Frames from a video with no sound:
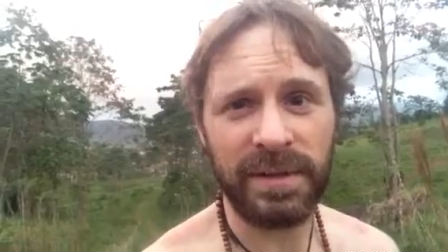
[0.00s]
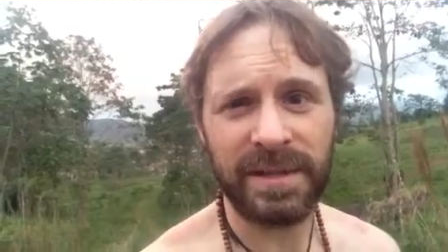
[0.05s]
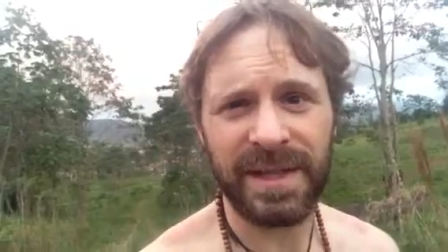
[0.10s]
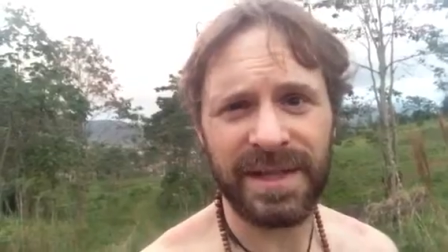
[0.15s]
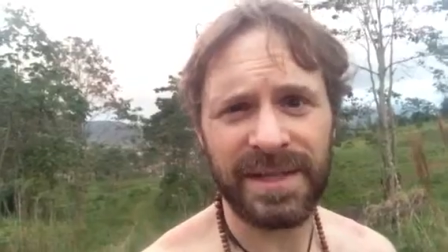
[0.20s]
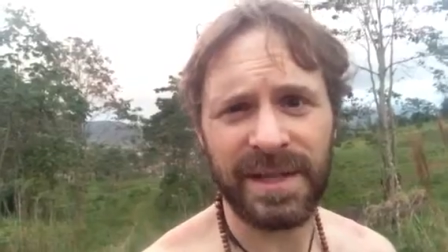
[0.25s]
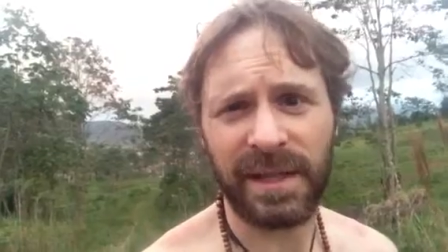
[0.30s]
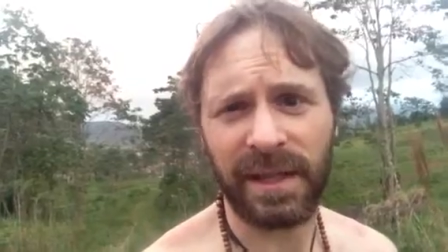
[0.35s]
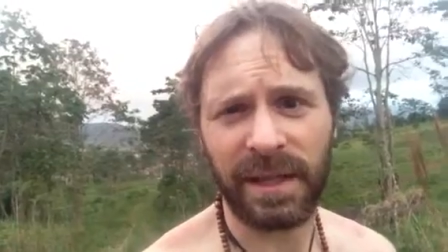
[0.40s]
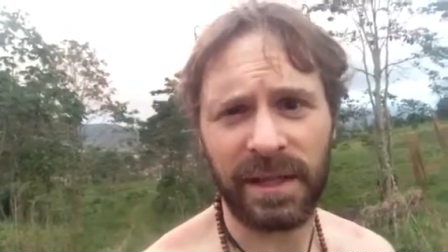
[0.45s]

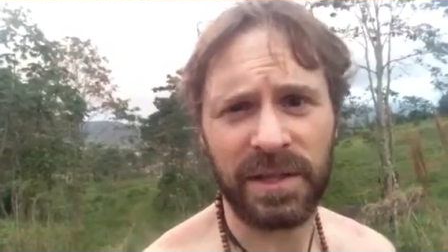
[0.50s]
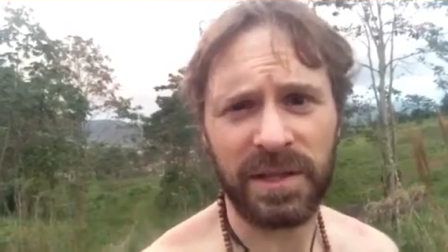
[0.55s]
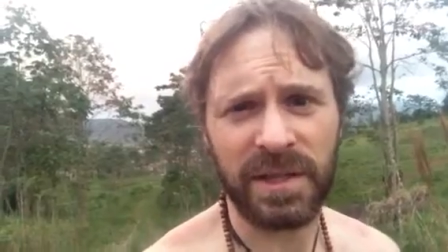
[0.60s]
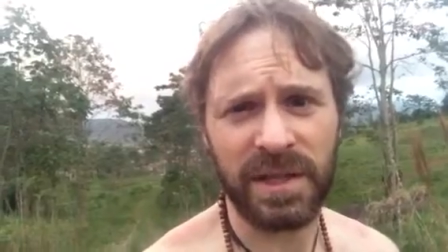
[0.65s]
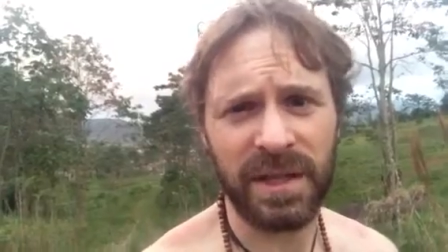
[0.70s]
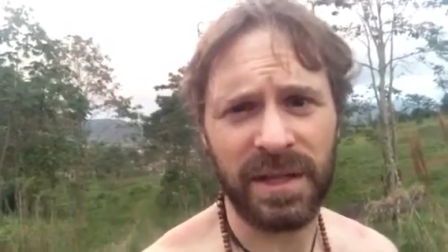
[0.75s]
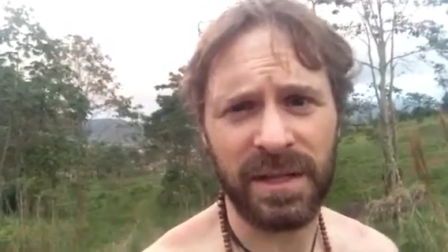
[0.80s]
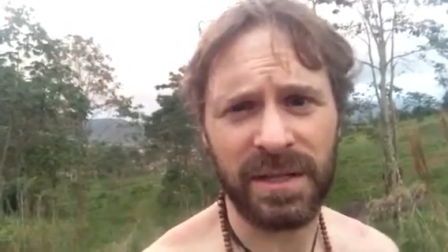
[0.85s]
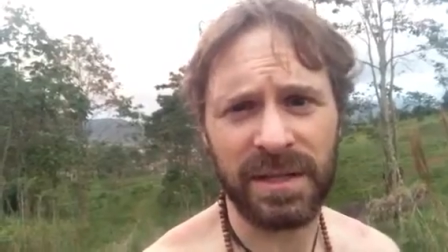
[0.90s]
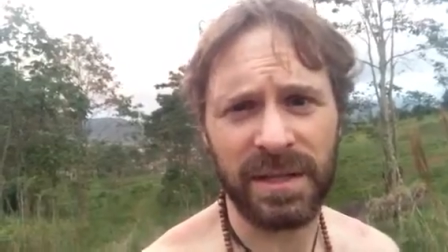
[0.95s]
tasted like
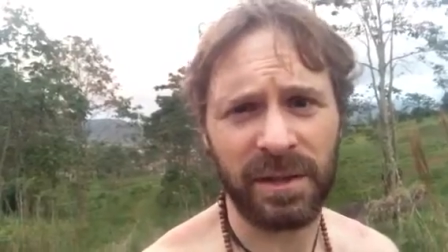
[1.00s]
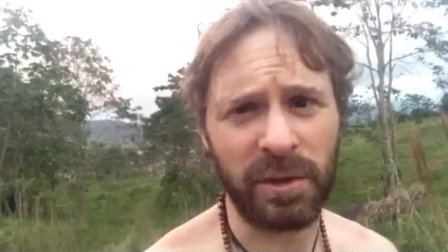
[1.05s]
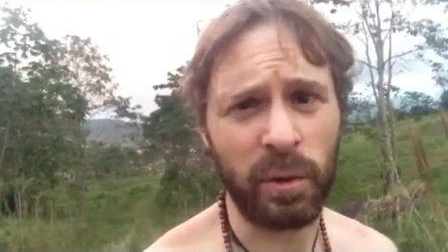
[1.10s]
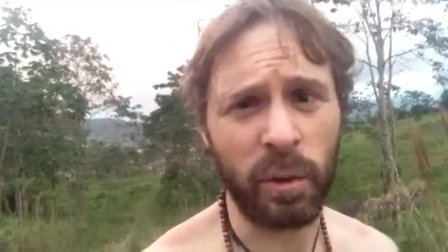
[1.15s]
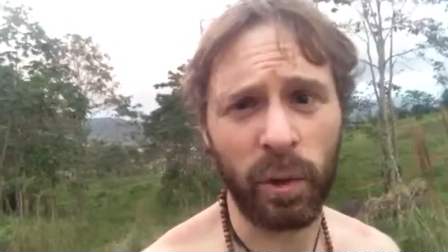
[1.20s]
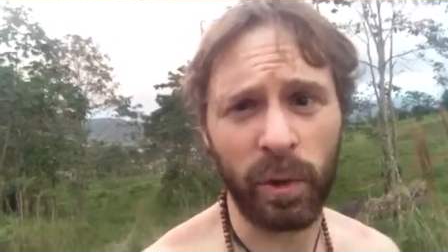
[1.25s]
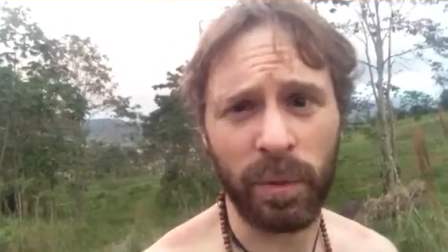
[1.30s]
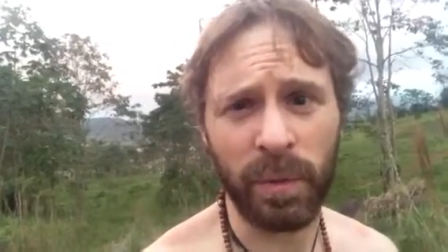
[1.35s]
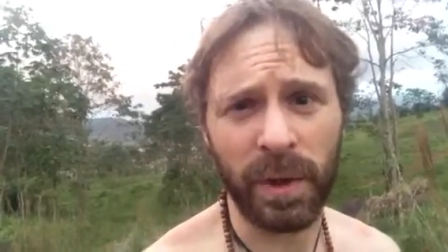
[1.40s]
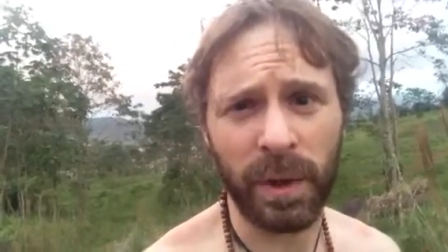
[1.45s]
cheese and
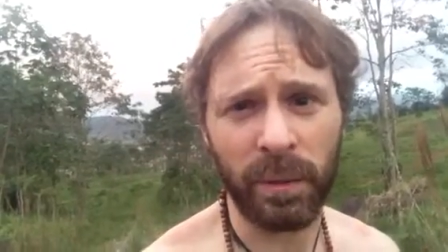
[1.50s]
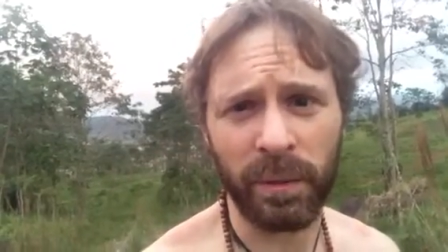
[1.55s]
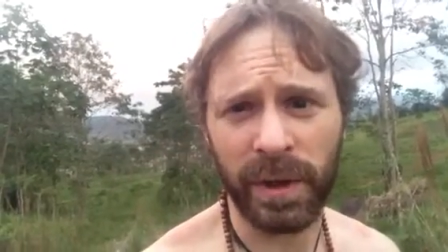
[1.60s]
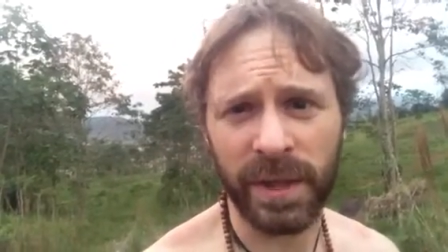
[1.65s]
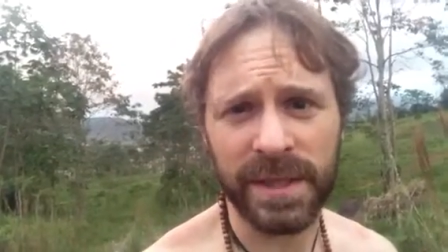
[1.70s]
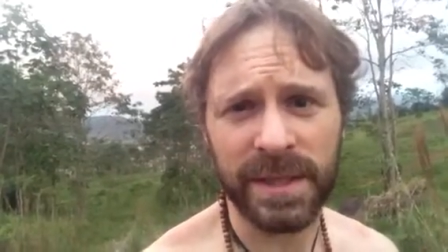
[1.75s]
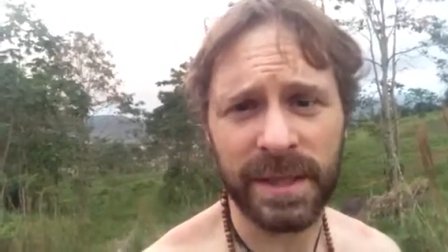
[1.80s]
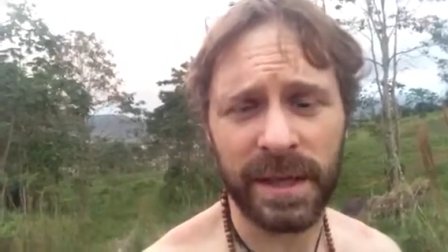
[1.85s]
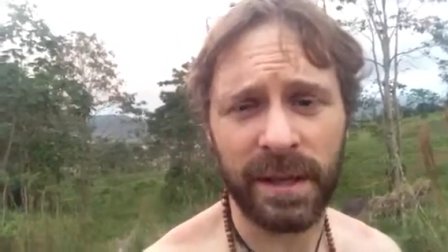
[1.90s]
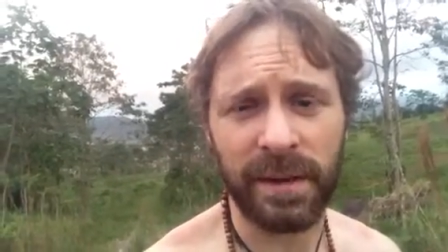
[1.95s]
cornmeal
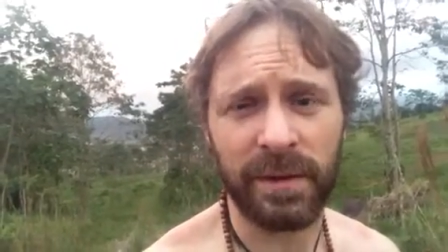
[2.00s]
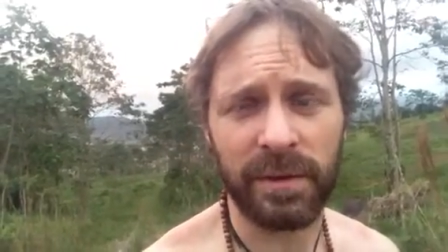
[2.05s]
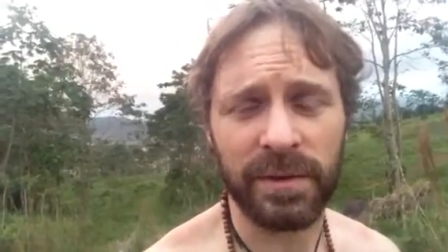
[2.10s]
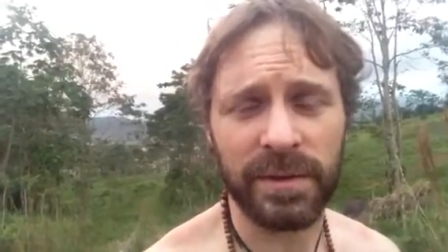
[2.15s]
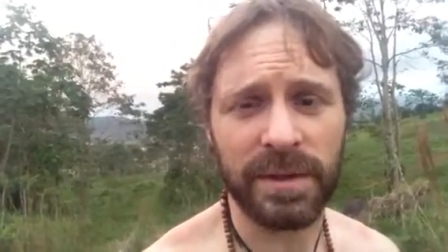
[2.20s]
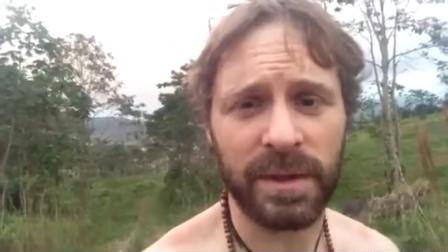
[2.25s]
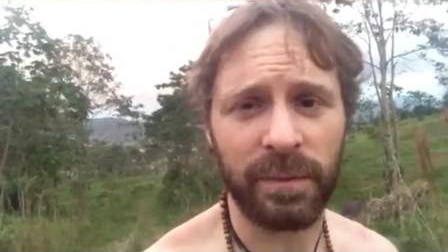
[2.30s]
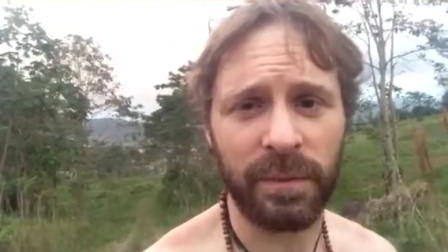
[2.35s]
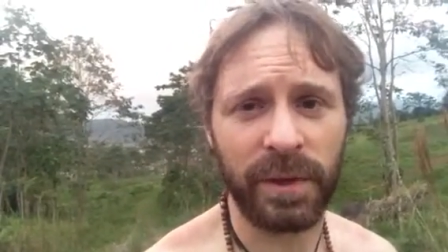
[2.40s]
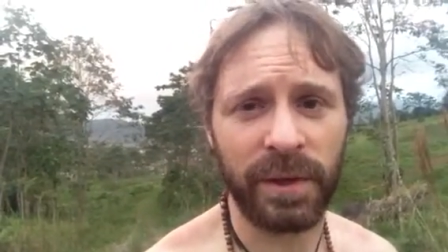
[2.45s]
mixed together or
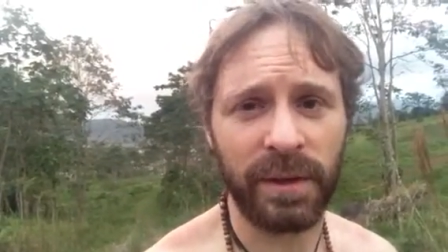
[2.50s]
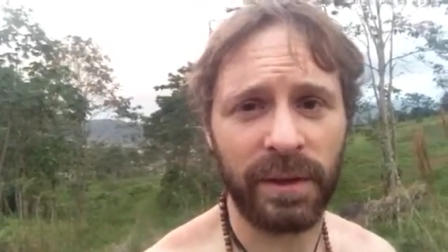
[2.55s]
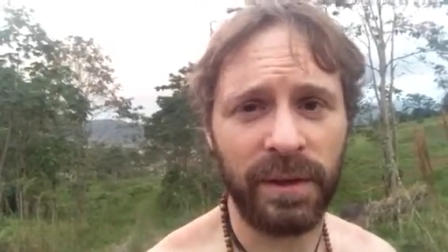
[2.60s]
something.